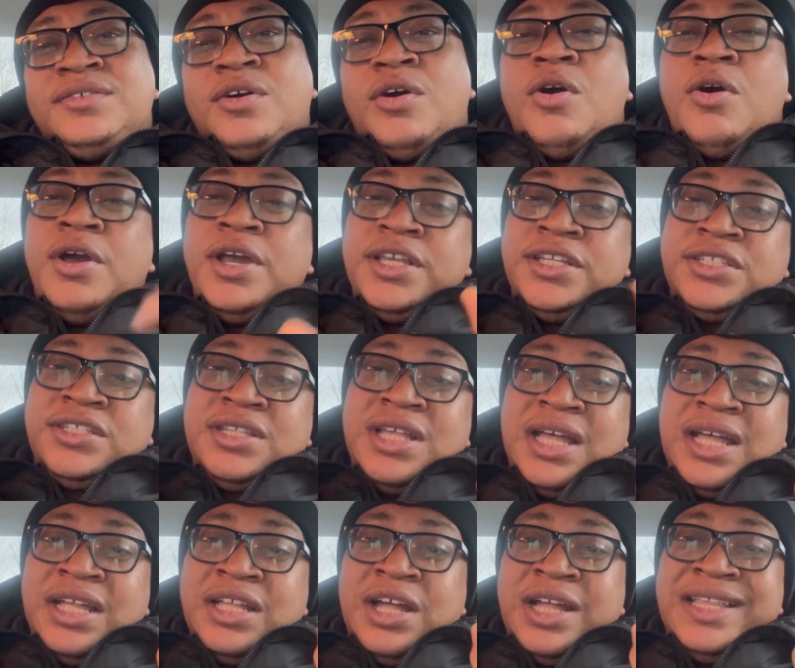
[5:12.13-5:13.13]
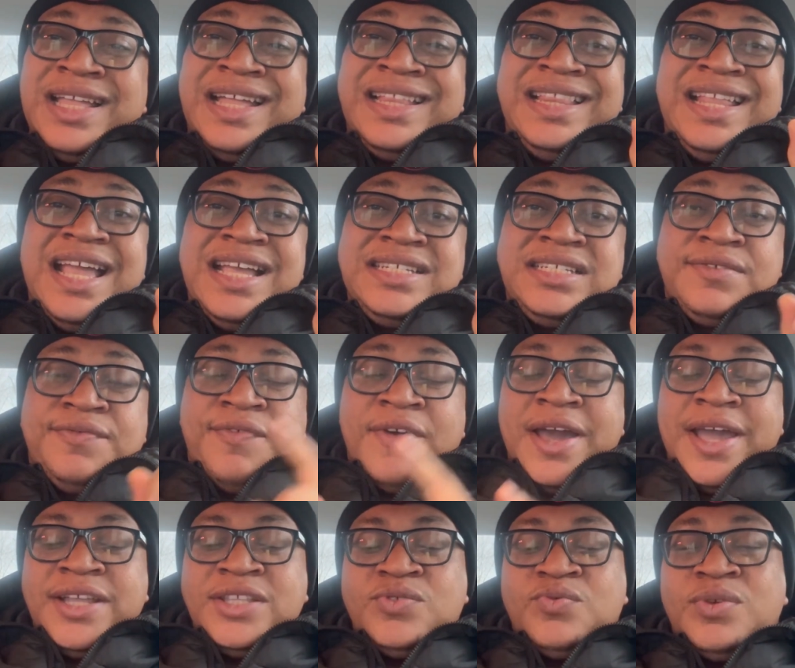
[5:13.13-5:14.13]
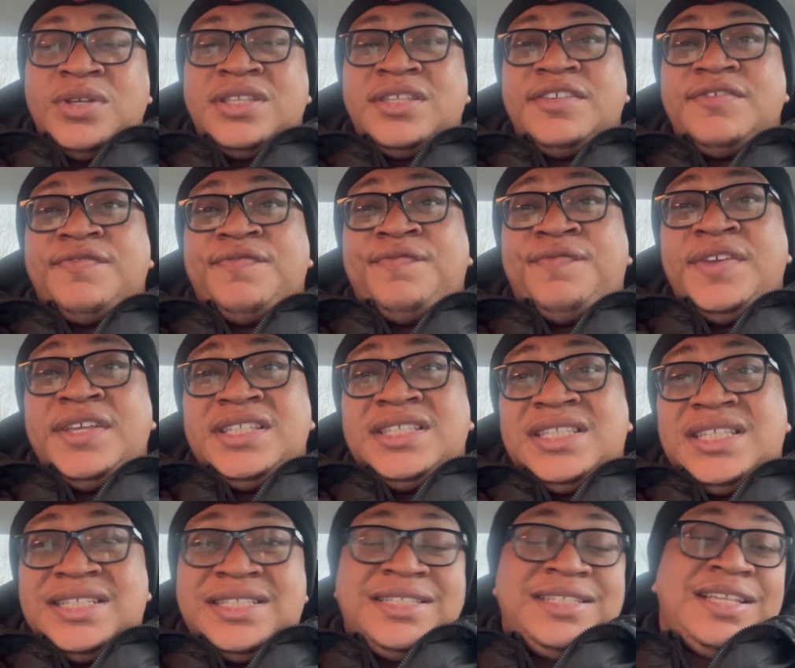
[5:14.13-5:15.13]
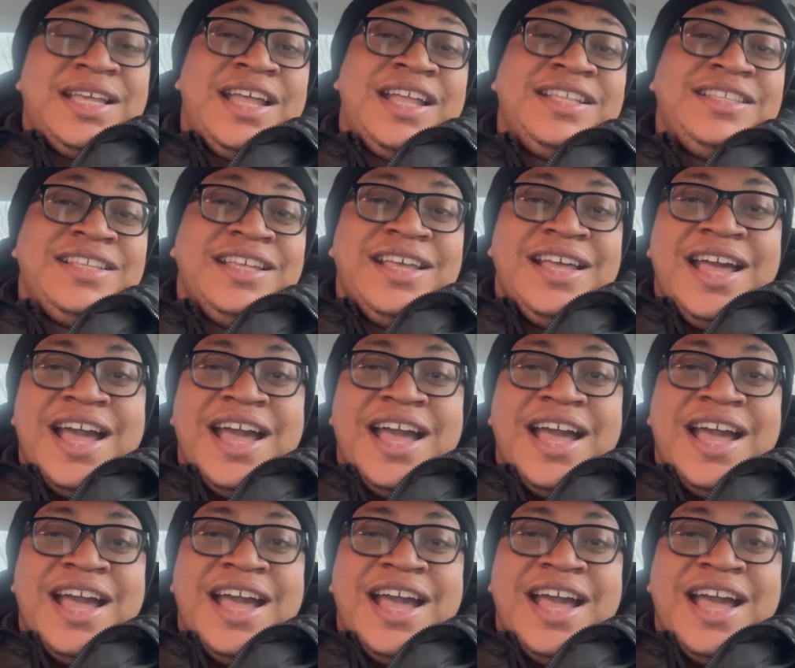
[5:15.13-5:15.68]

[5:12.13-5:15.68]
or is an alleged fight with 50 Cent.